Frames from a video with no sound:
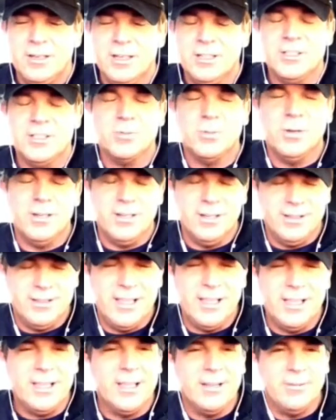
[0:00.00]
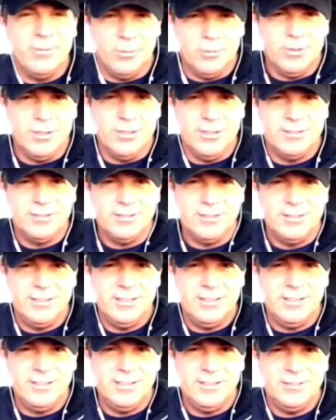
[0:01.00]
I just wanted to thank everyone
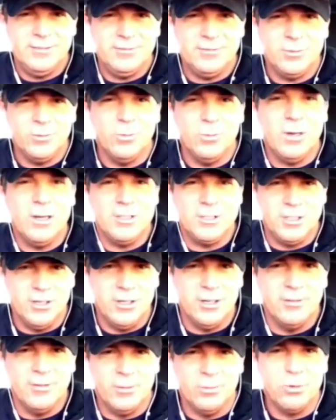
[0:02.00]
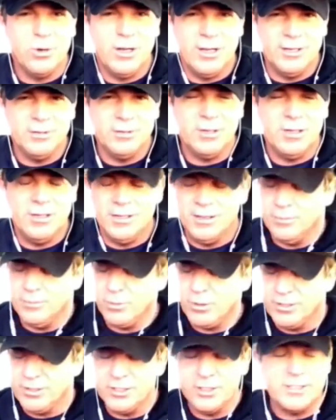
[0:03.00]
for watching all of the
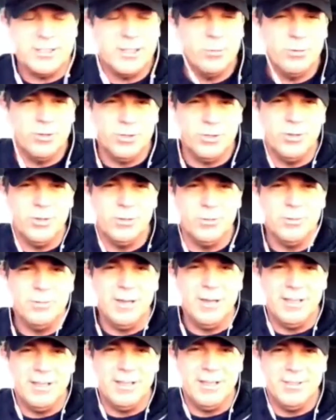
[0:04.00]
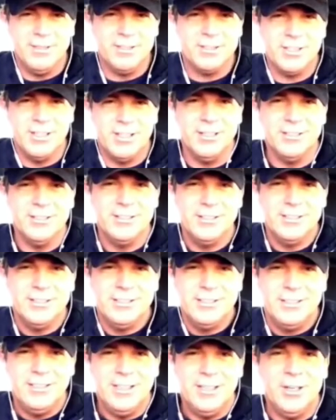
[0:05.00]
projects that we're doing with Batman in the Sun,
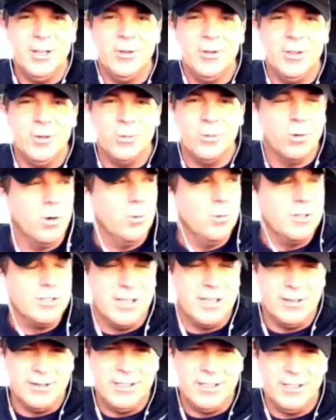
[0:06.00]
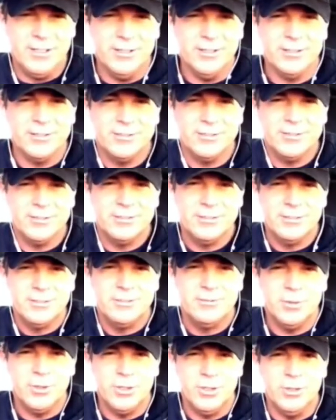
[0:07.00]
and know that we're always out here
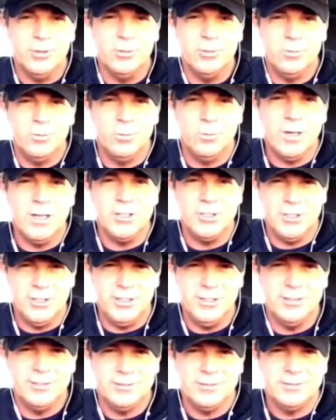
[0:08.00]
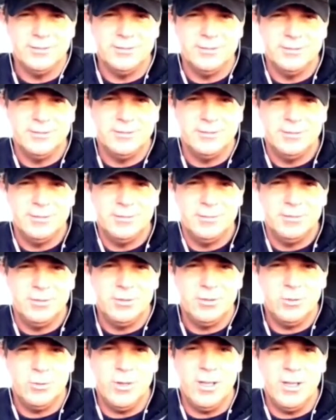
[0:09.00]
for you, watching,
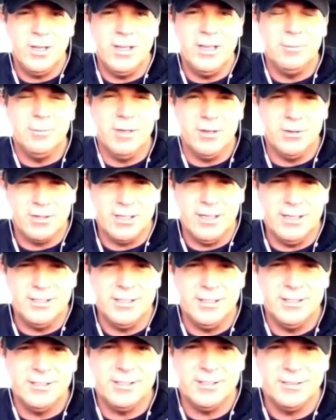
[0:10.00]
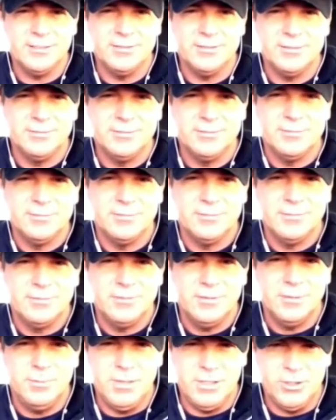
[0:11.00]
creating better content.
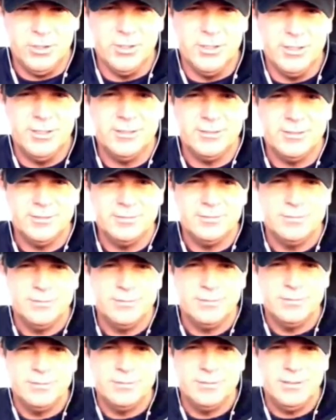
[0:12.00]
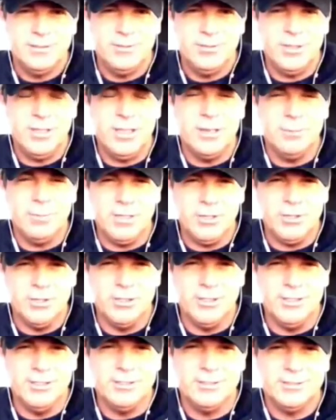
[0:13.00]
Be good. If you can't be
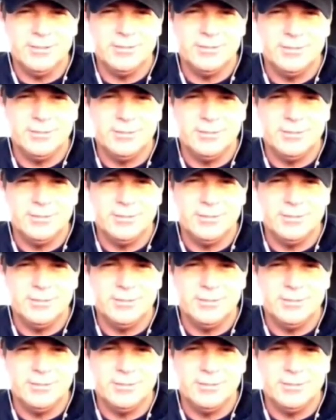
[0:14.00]
good,